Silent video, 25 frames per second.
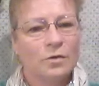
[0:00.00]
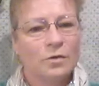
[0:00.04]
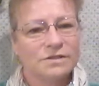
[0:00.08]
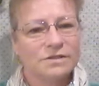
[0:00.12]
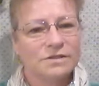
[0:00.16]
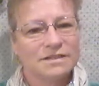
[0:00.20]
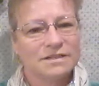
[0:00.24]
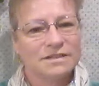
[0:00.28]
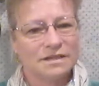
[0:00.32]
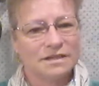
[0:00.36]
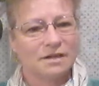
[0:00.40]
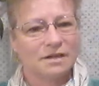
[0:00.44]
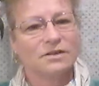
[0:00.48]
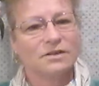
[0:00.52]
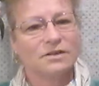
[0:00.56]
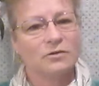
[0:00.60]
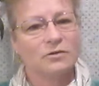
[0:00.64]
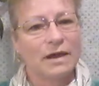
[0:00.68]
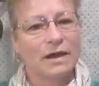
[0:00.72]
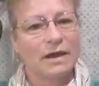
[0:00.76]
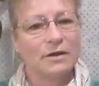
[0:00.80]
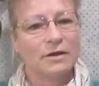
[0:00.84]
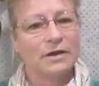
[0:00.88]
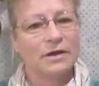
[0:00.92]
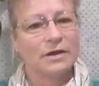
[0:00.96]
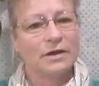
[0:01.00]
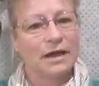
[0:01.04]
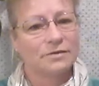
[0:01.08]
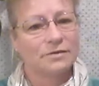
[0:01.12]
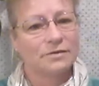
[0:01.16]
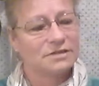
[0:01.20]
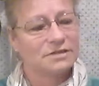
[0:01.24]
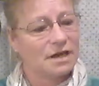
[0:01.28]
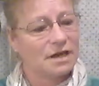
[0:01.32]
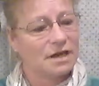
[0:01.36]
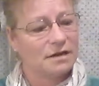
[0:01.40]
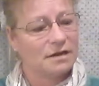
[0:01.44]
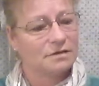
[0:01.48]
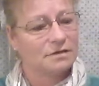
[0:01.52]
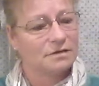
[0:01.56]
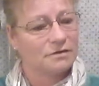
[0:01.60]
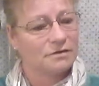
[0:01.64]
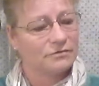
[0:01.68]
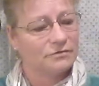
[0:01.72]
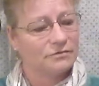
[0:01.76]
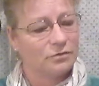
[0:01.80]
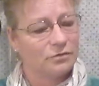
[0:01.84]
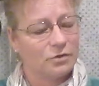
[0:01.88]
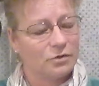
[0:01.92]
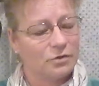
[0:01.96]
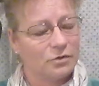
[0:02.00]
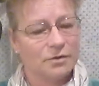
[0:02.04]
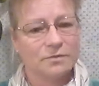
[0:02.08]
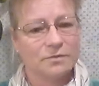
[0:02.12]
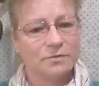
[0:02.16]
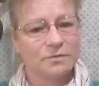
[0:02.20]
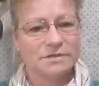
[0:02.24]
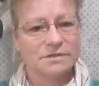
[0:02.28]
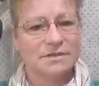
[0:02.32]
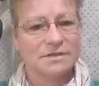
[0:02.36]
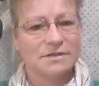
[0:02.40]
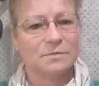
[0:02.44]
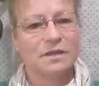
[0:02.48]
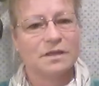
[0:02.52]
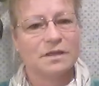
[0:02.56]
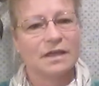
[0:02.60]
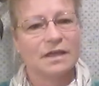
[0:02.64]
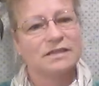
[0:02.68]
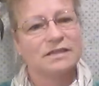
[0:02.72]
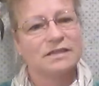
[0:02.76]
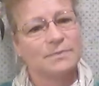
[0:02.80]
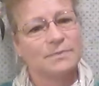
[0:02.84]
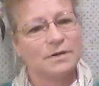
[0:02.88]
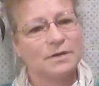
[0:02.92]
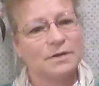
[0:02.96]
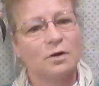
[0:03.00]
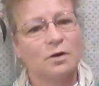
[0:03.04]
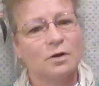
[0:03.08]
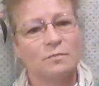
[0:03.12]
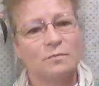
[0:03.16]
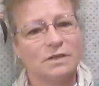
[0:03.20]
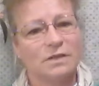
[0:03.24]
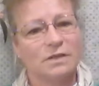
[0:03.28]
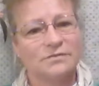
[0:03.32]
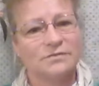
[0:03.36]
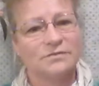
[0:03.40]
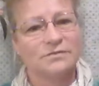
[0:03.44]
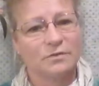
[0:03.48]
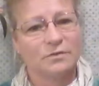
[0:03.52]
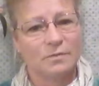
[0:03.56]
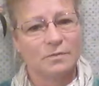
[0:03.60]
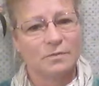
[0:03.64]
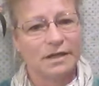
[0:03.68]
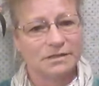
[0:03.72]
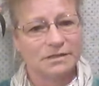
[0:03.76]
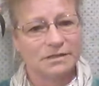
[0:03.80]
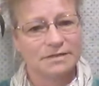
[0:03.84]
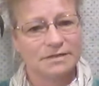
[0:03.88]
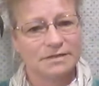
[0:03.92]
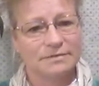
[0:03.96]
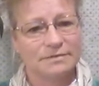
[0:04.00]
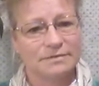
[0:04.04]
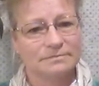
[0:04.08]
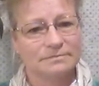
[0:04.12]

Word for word: or sit on the ground outside on the floor with someone that's been homeless for months.